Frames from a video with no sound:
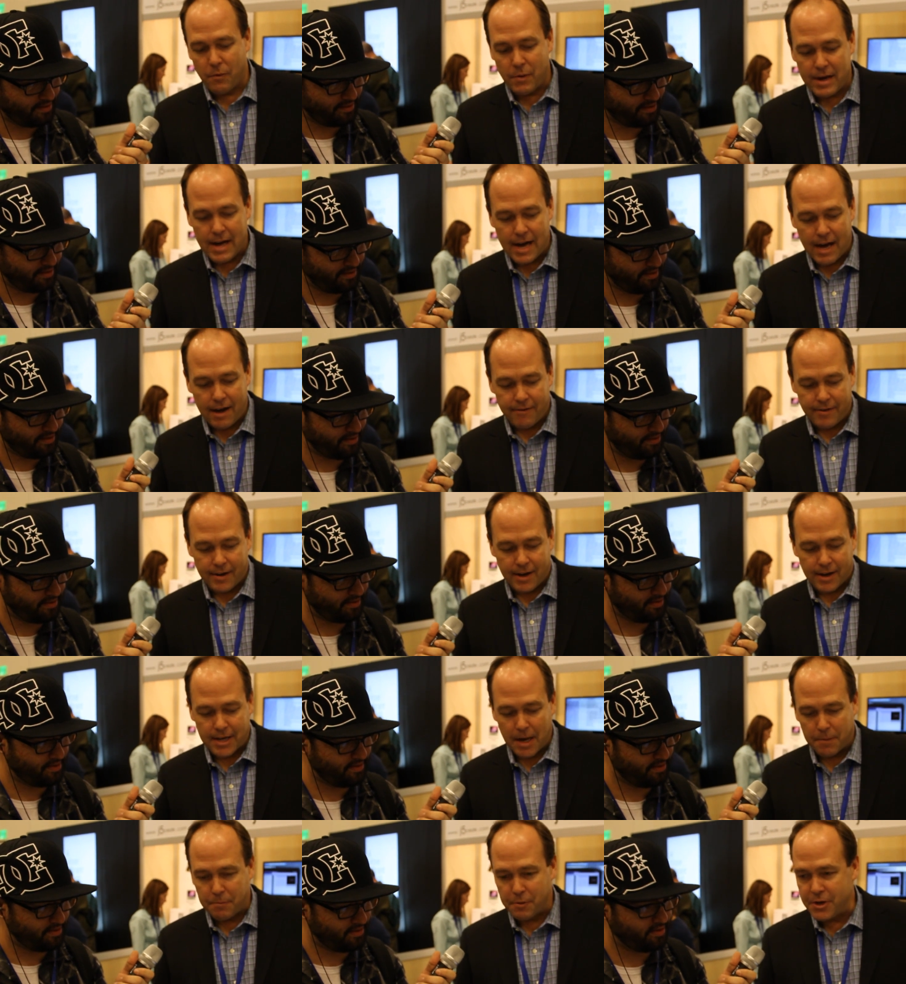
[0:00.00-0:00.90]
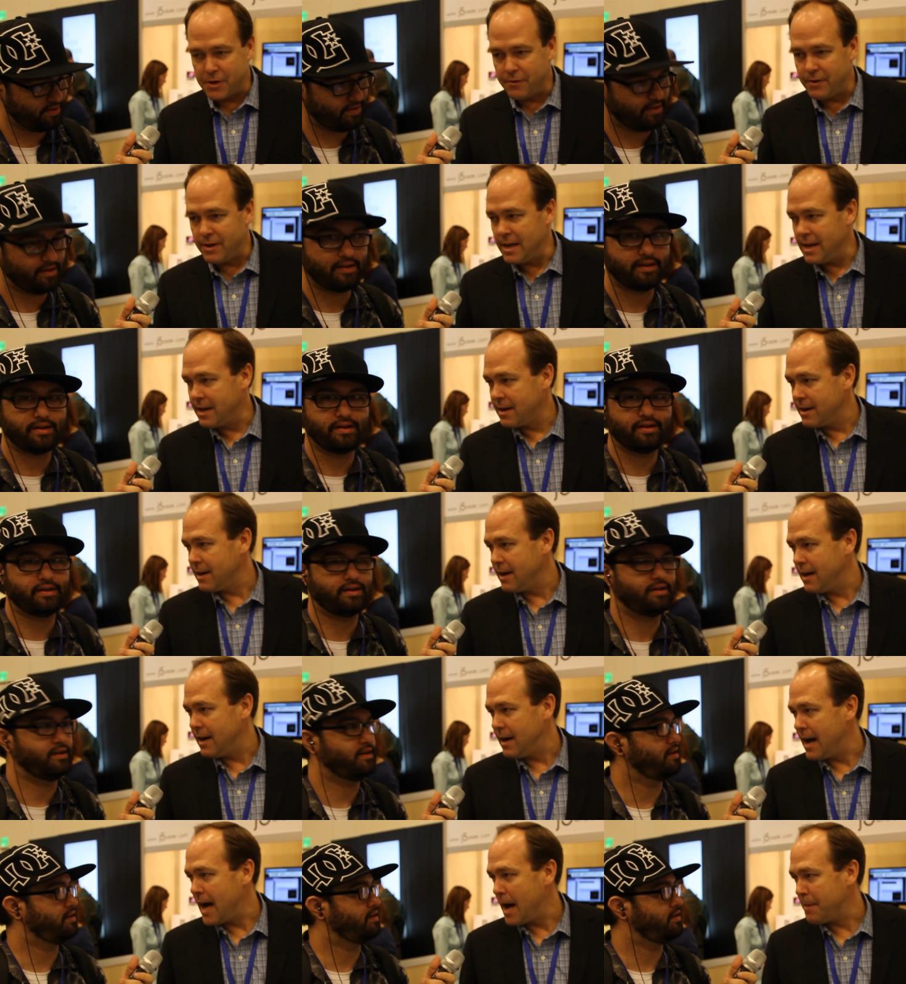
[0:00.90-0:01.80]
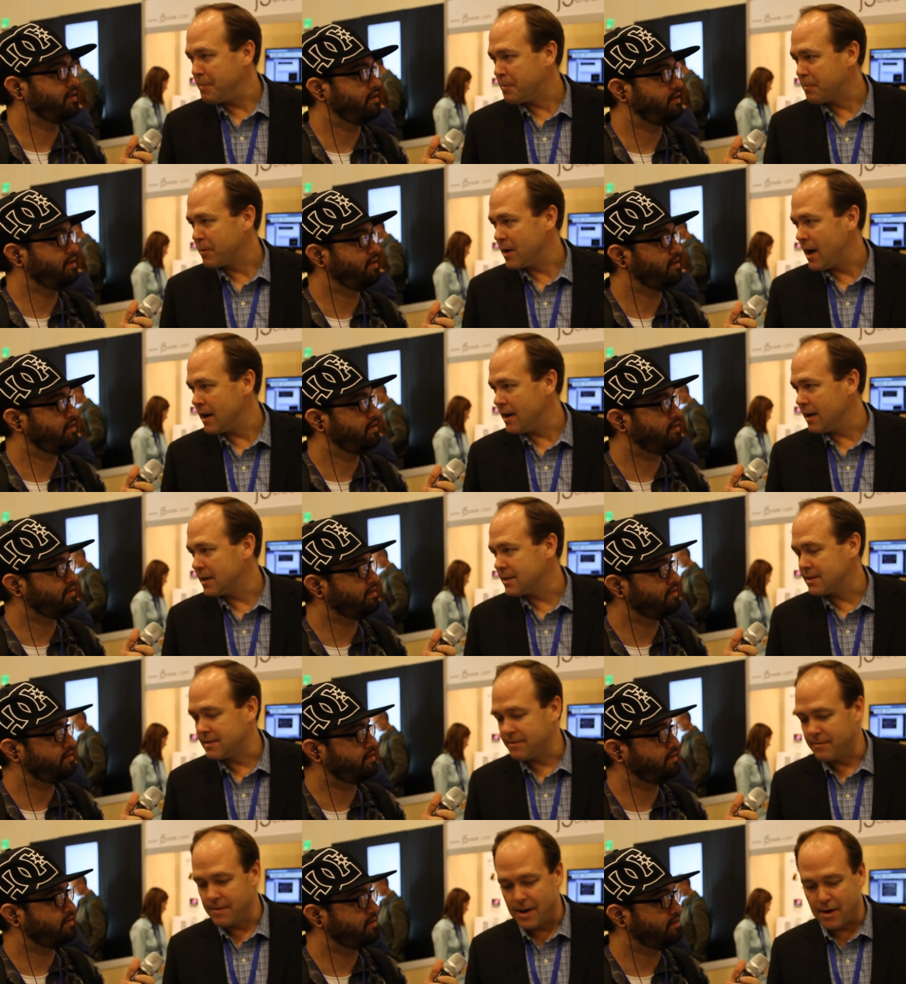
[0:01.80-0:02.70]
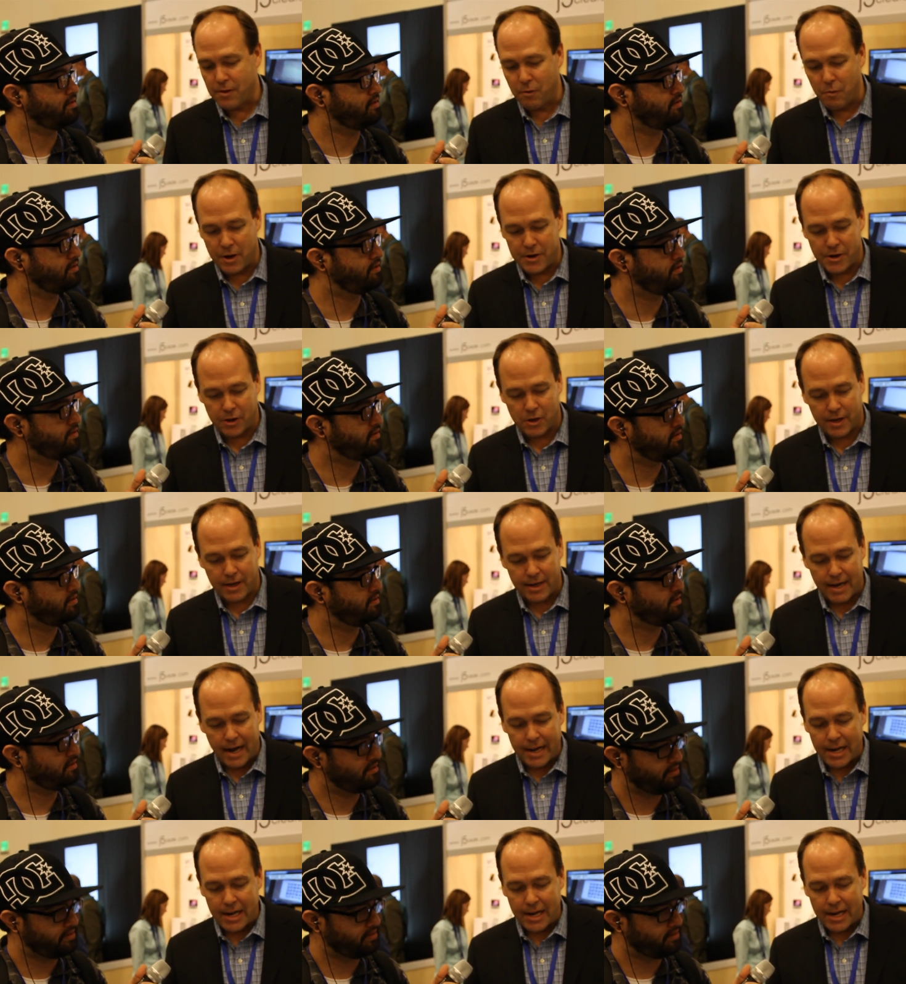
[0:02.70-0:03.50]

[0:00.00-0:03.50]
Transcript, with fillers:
Speaker 1: we have a couple unique uh, Apple products. Uh, the one you're looking at